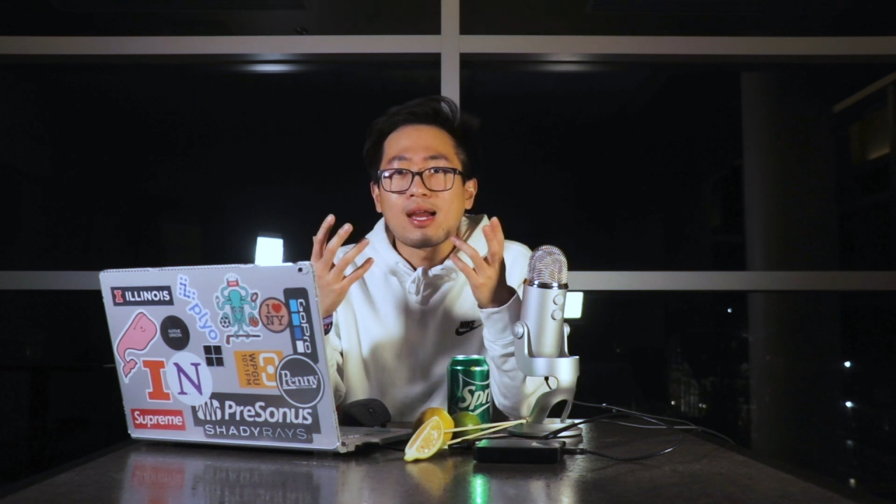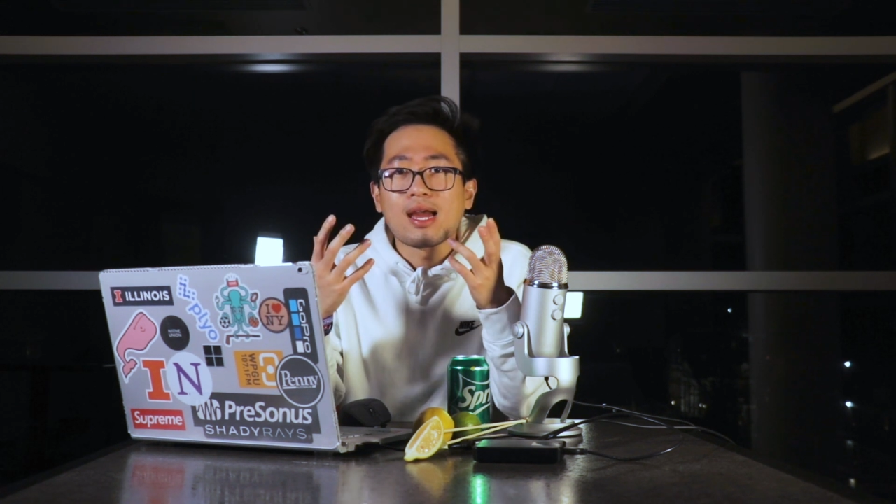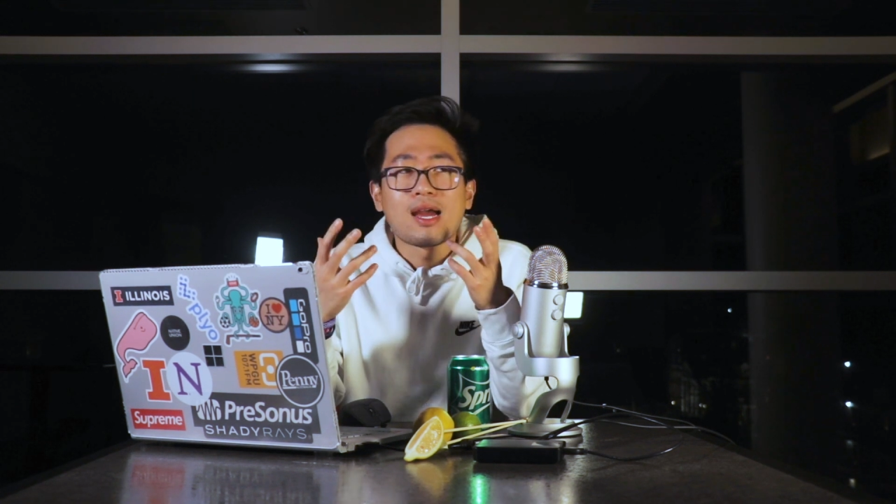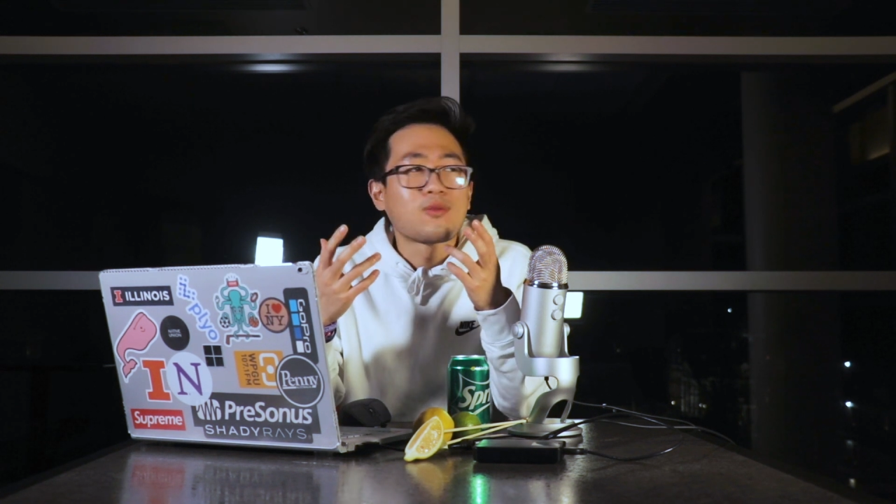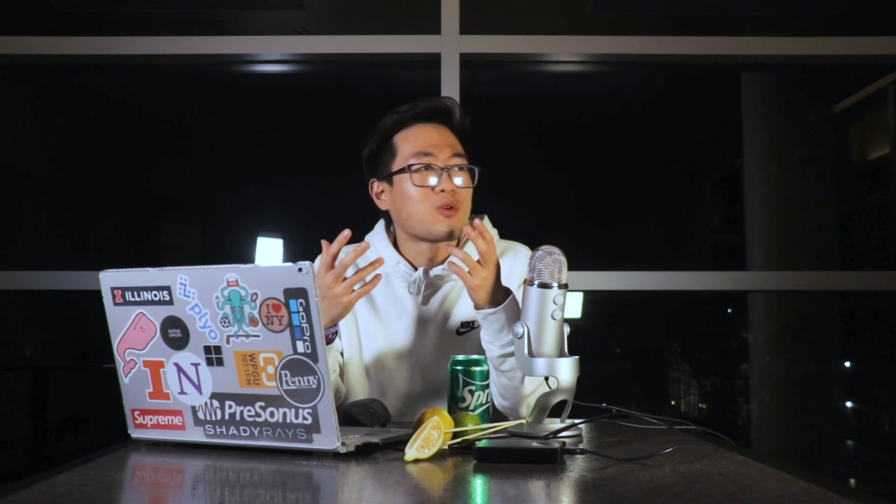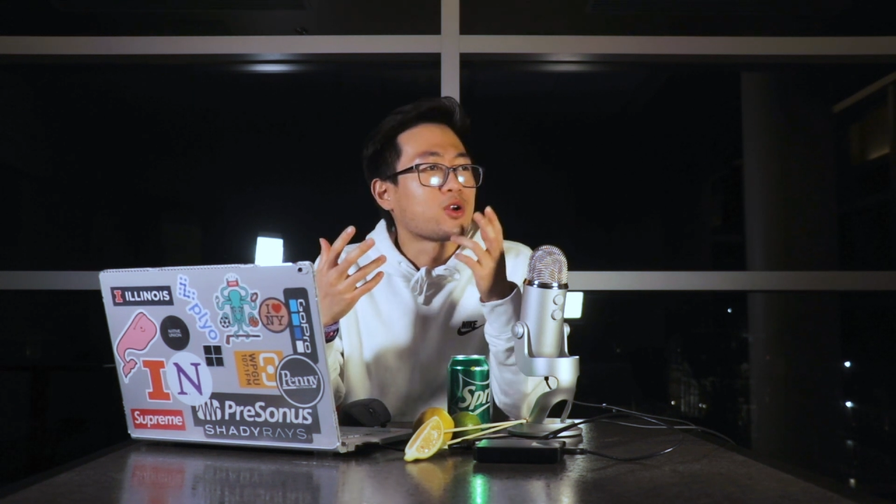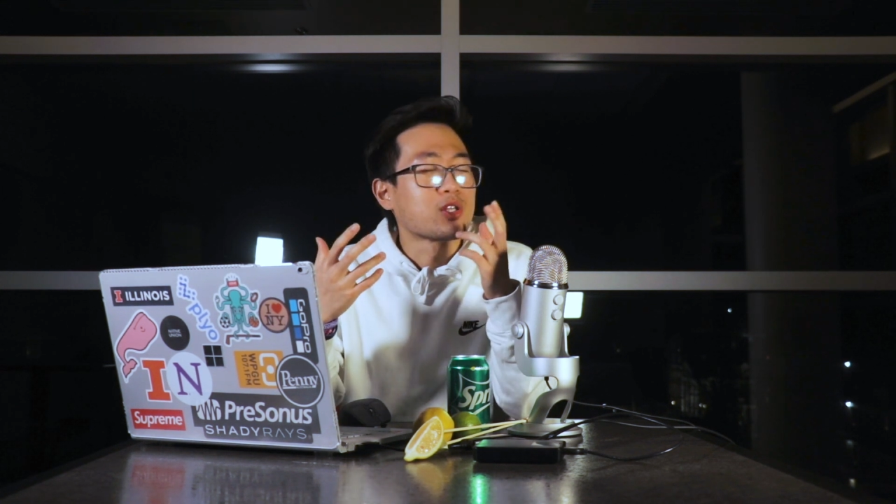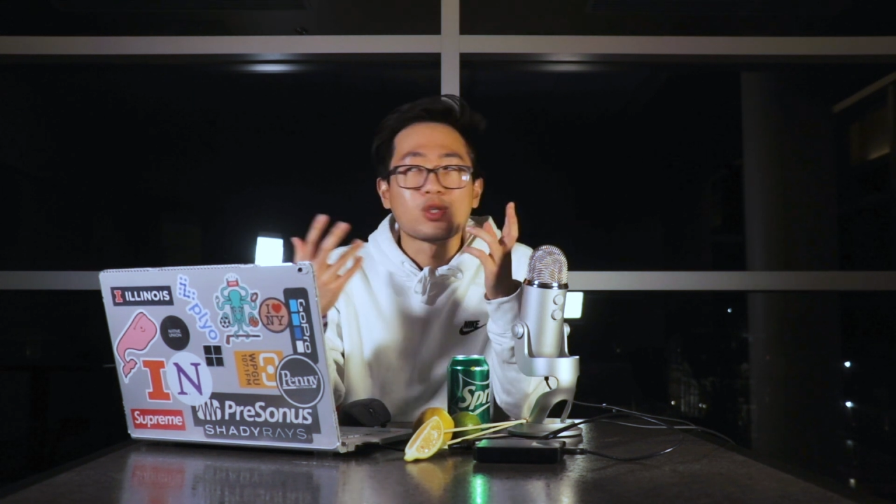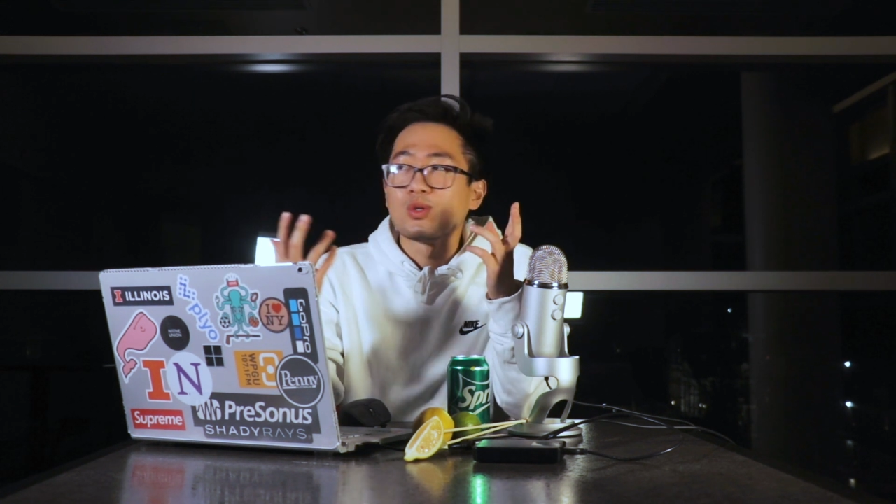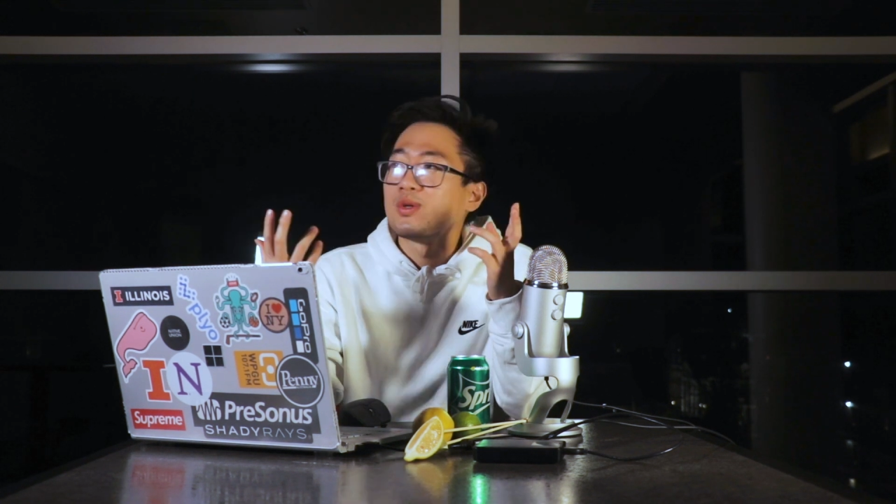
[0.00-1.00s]
had were
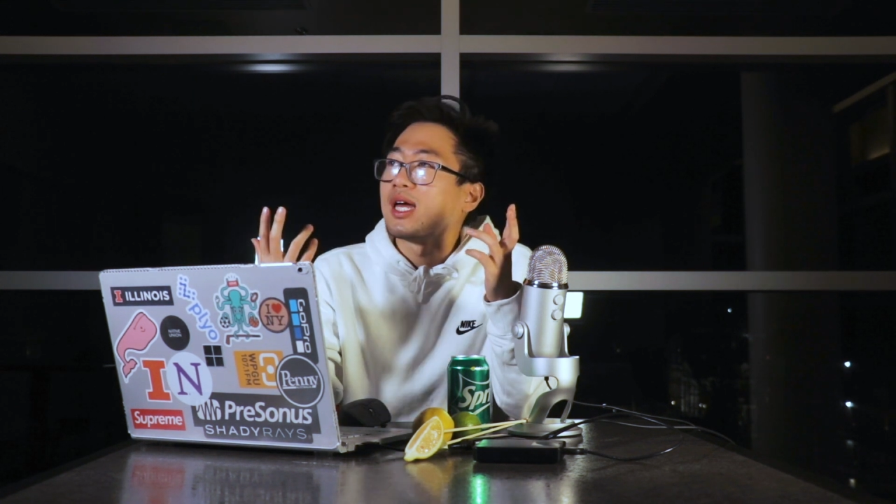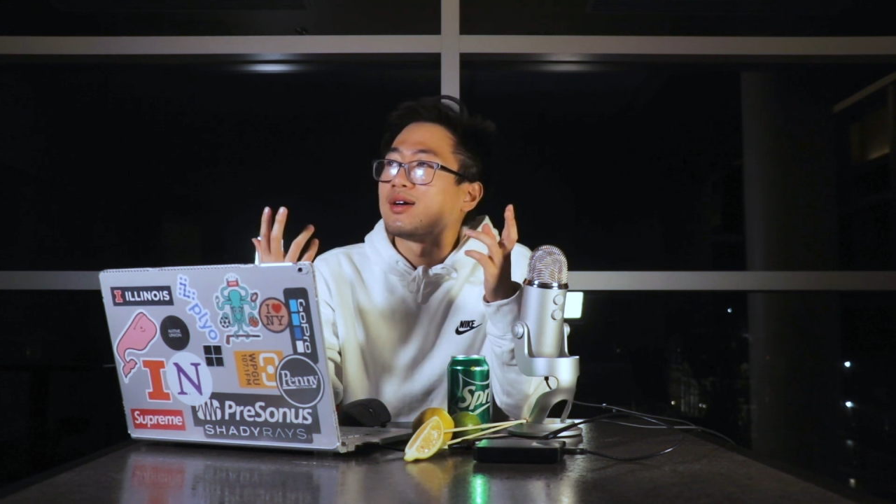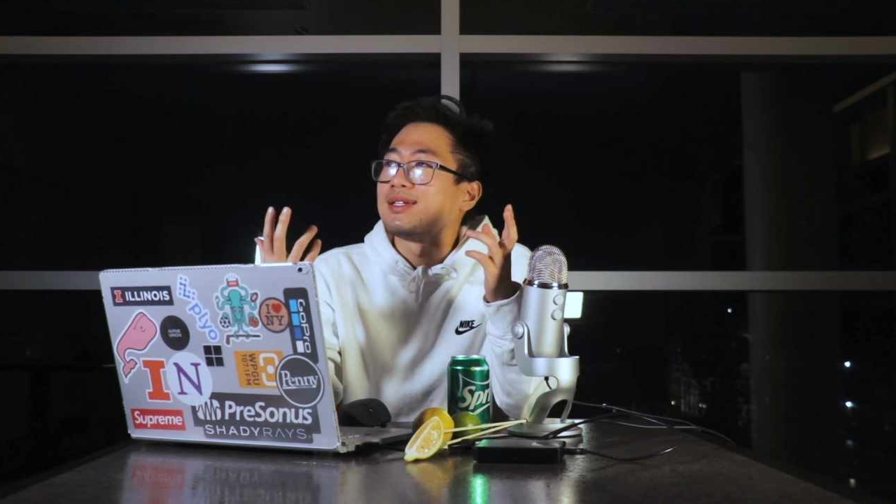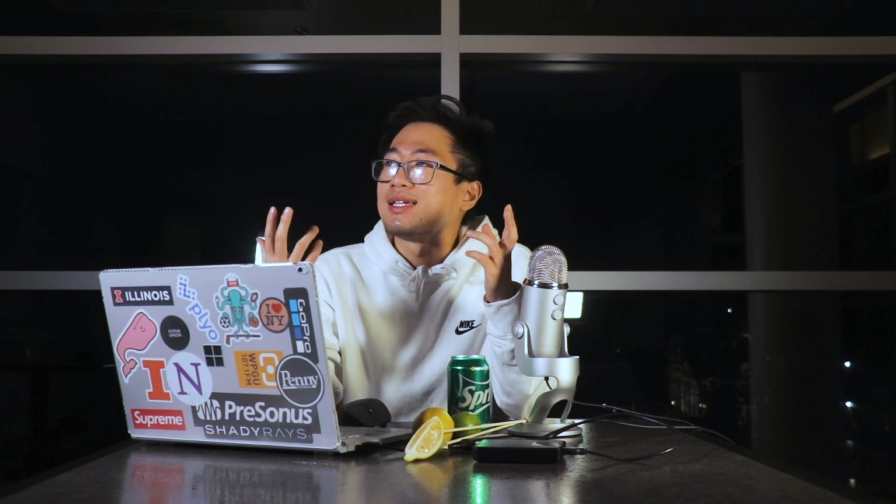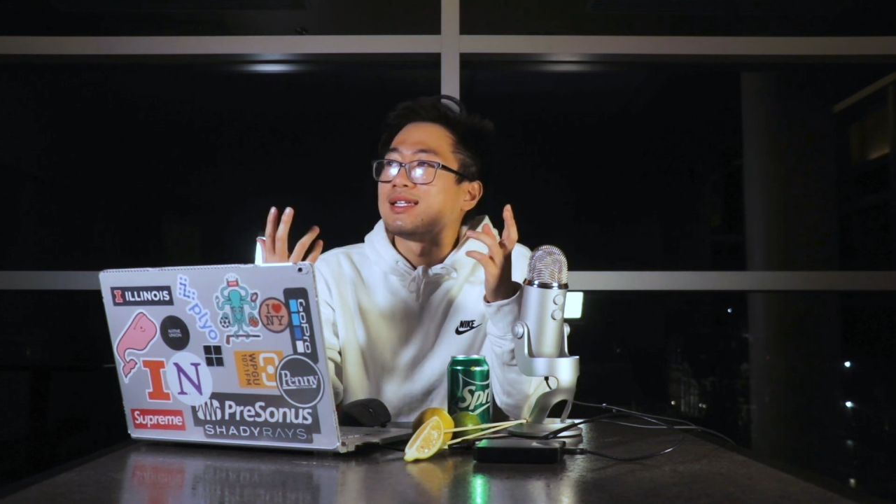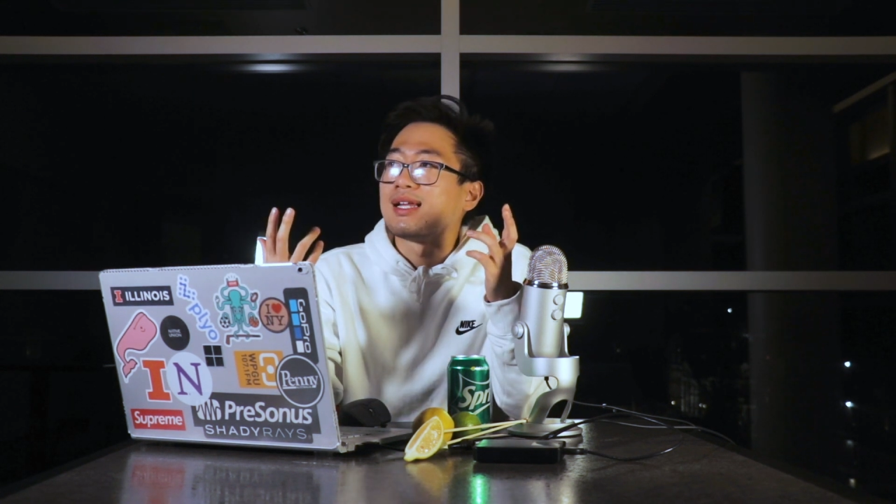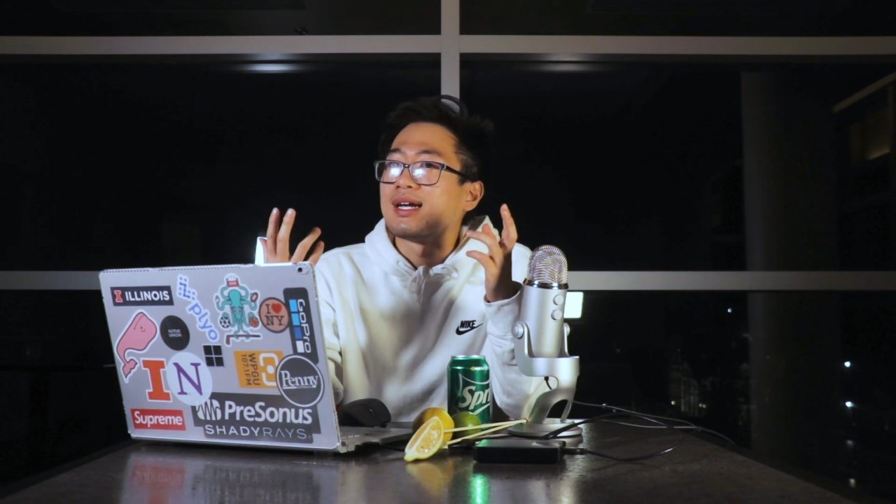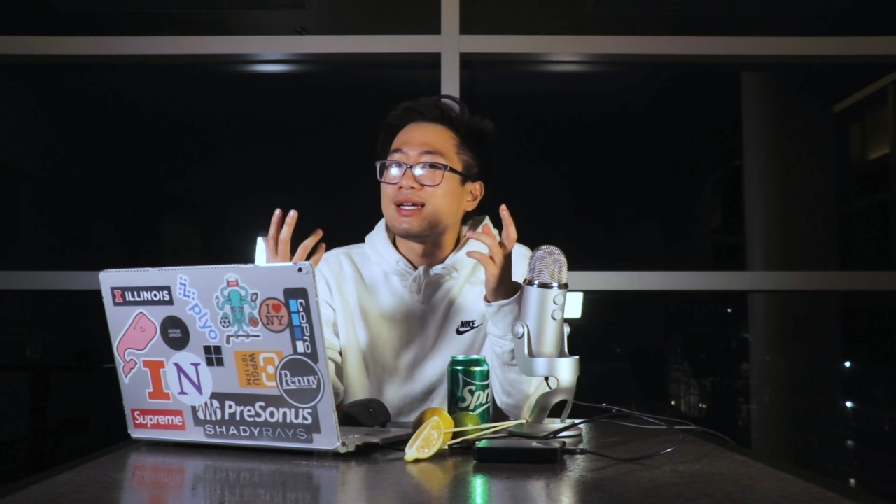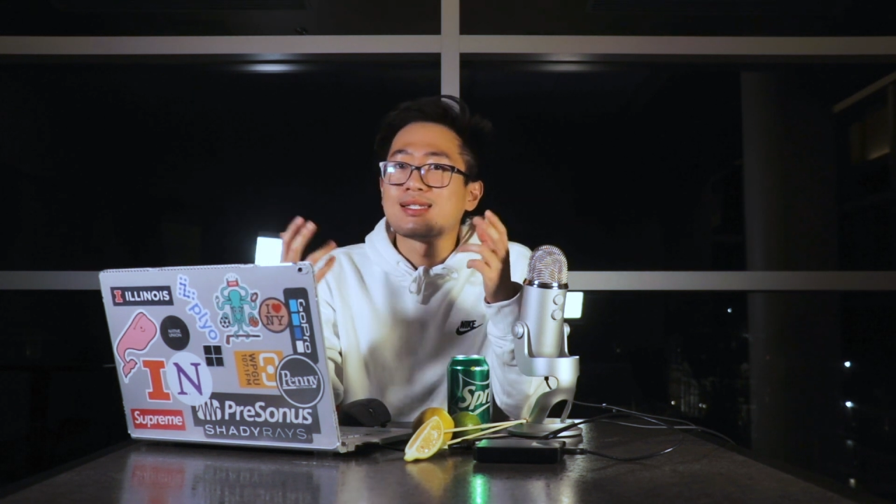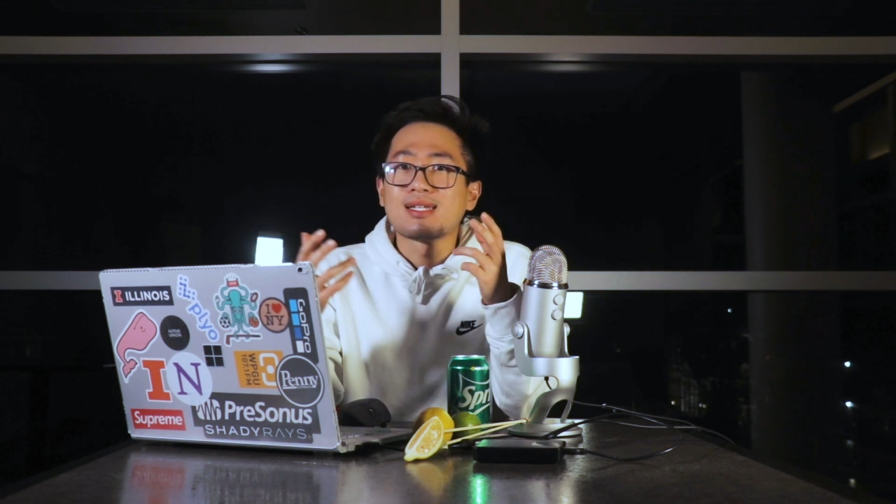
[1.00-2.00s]
2 LED
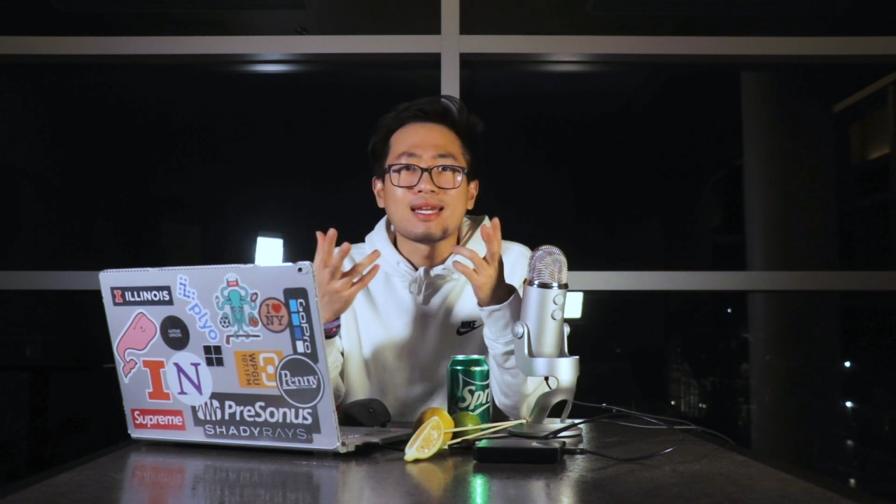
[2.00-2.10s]
lights,